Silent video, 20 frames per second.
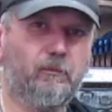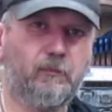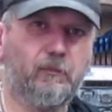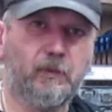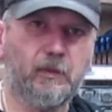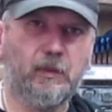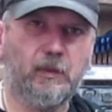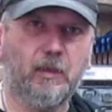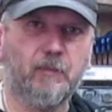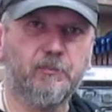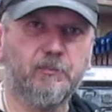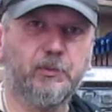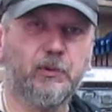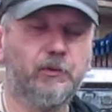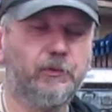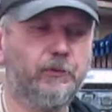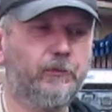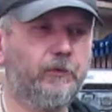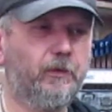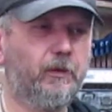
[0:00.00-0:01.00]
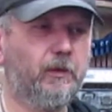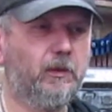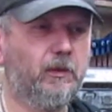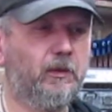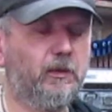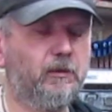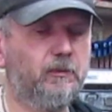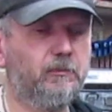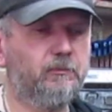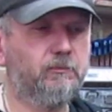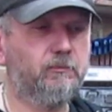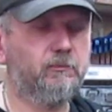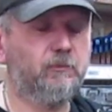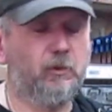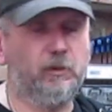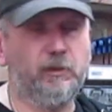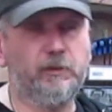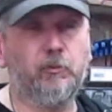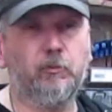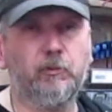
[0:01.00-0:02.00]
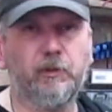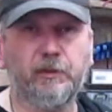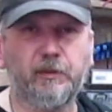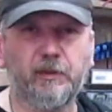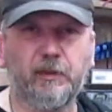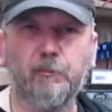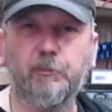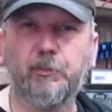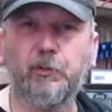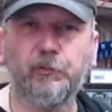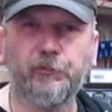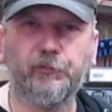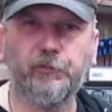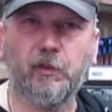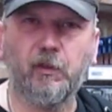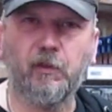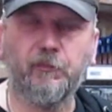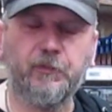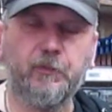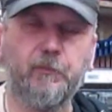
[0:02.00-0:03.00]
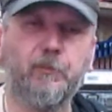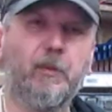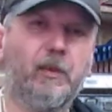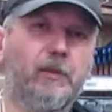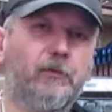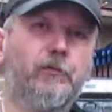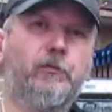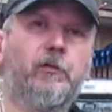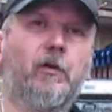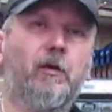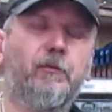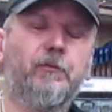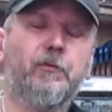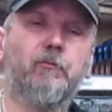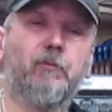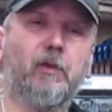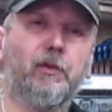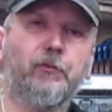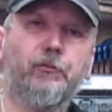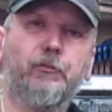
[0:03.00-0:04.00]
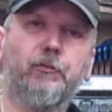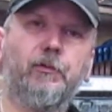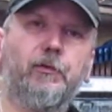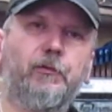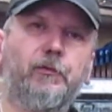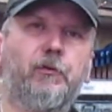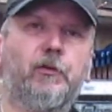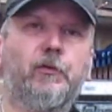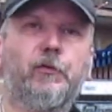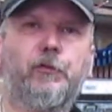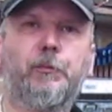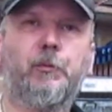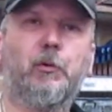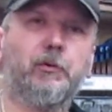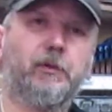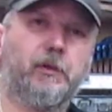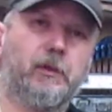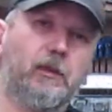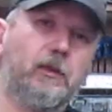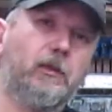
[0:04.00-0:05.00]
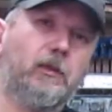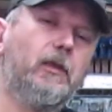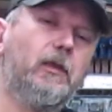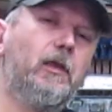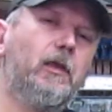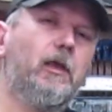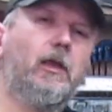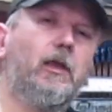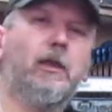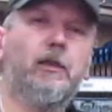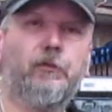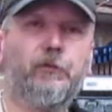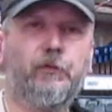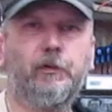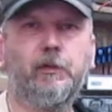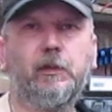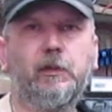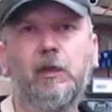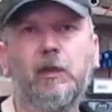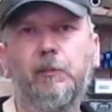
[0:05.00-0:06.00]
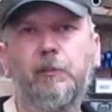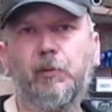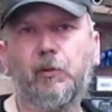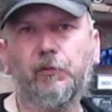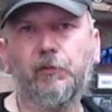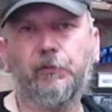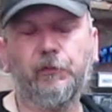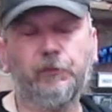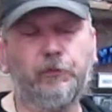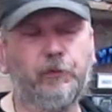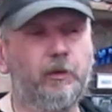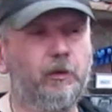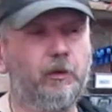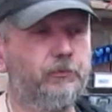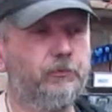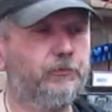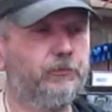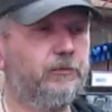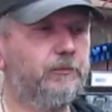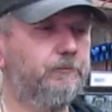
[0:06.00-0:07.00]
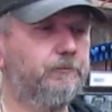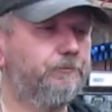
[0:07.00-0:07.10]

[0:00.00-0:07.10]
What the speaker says: the input, well, I call it the input shaft, the main shaft that runs from the front sprocket into the gearbox itself?